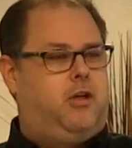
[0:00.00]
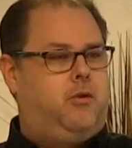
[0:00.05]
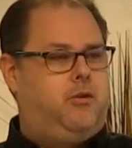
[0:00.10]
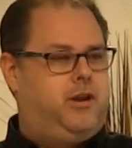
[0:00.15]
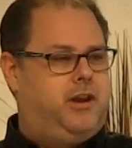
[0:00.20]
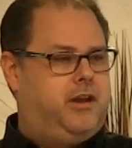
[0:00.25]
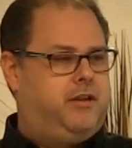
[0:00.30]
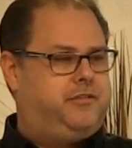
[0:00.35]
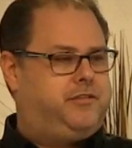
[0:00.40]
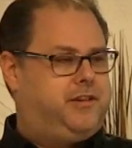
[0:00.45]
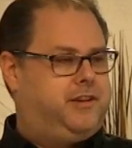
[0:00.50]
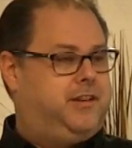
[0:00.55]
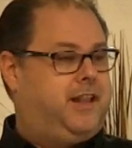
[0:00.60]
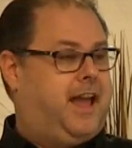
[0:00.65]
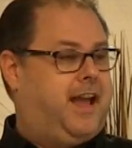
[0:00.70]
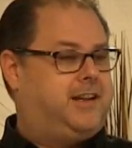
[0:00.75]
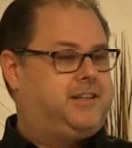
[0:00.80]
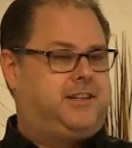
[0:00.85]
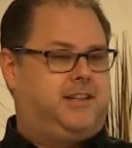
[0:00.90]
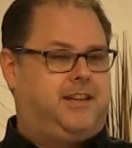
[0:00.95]
long enough to
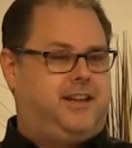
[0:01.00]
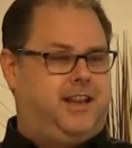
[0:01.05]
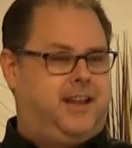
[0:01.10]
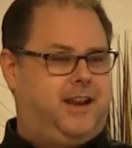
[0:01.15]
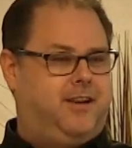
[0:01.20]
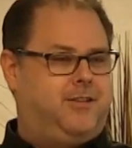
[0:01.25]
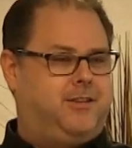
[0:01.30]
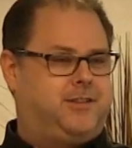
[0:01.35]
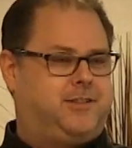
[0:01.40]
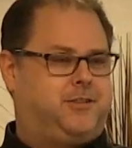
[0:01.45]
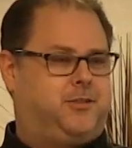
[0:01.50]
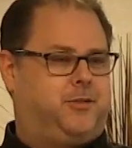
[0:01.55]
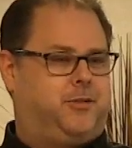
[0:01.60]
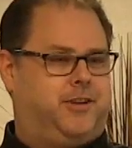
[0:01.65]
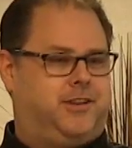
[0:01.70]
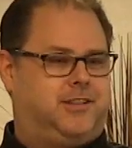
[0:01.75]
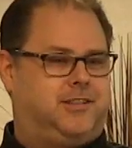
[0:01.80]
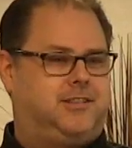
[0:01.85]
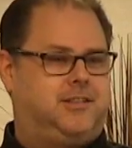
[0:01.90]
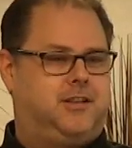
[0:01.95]
actually hear his
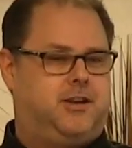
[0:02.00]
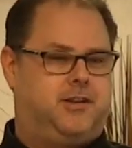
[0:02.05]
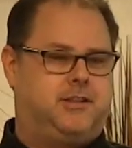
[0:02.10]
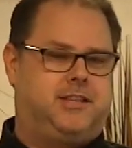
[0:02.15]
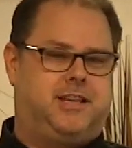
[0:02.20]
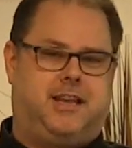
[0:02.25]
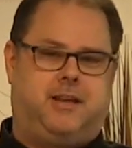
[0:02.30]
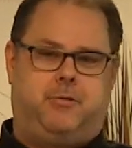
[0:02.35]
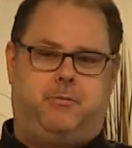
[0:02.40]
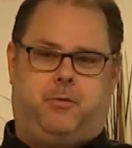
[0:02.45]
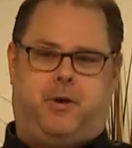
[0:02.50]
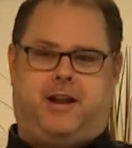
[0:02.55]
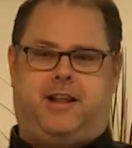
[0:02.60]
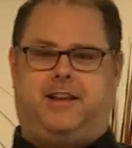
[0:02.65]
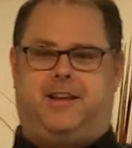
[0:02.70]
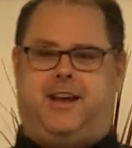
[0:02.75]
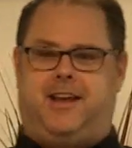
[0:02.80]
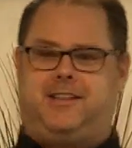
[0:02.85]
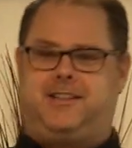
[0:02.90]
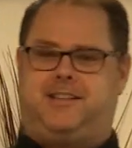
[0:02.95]
stories. Because he, what he
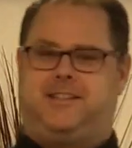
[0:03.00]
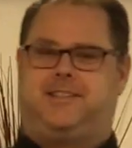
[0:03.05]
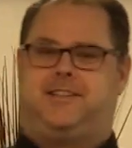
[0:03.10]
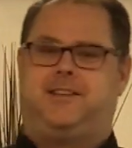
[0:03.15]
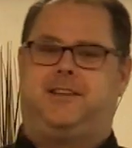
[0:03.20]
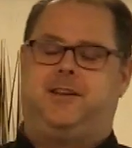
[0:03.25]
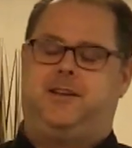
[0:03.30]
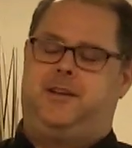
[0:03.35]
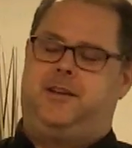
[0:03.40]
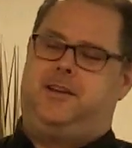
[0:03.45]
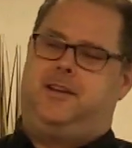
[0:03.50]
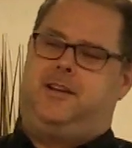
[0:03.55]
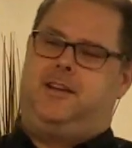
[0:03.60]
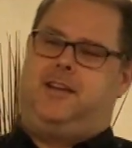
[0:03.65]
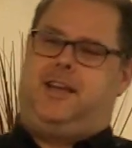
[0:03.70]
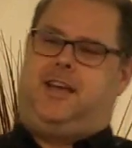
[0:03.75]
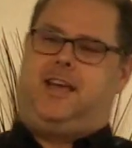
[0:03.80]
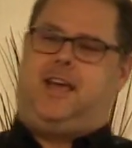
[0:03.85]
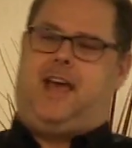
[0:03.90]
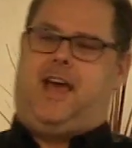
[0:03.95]
does is
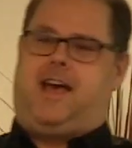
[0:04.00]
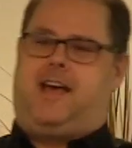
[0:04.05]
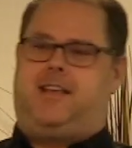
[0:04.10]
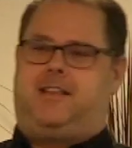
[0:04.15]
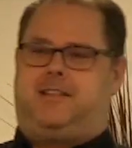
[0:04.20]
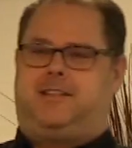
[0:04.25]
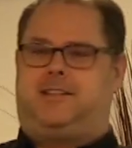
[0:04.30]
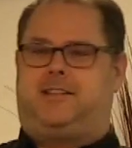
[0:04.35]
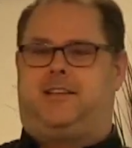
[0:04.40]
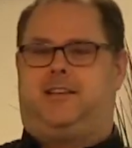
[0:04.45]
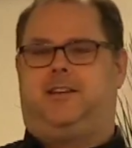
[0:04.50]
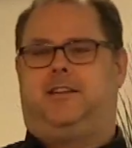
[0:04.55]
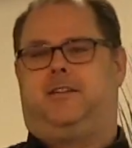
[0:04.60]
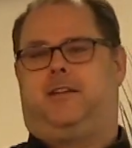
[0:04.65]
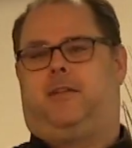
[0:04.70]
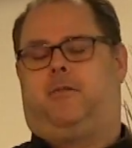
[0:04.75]
he has,